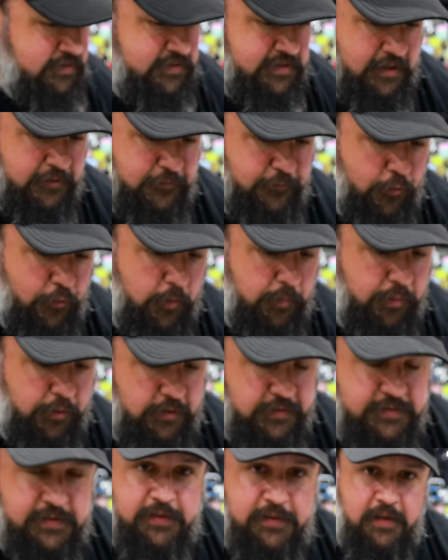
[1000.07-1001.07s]
It's like 4
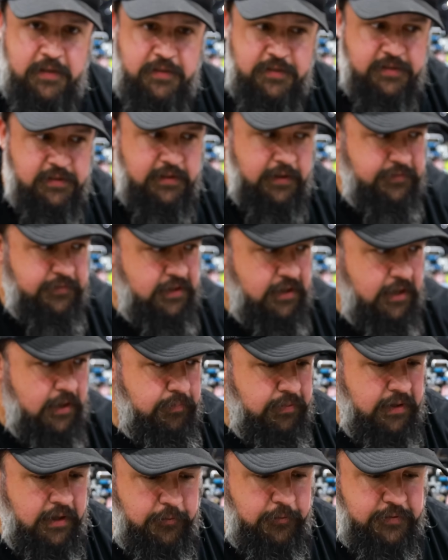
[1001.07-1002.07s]
bolts and then just lift it
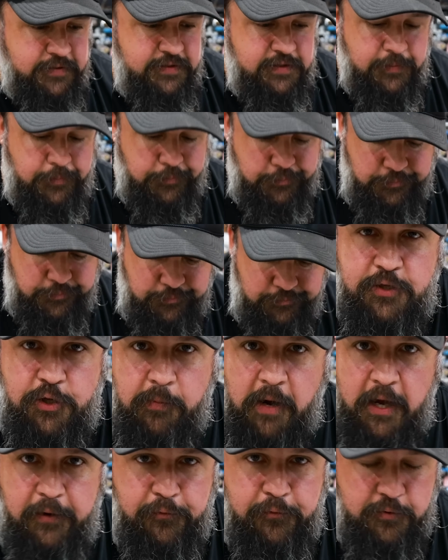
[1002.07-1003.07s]
up like with some
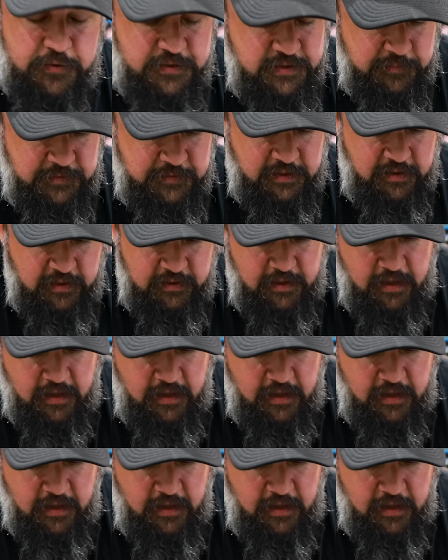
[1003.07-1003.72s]
2x4 or something like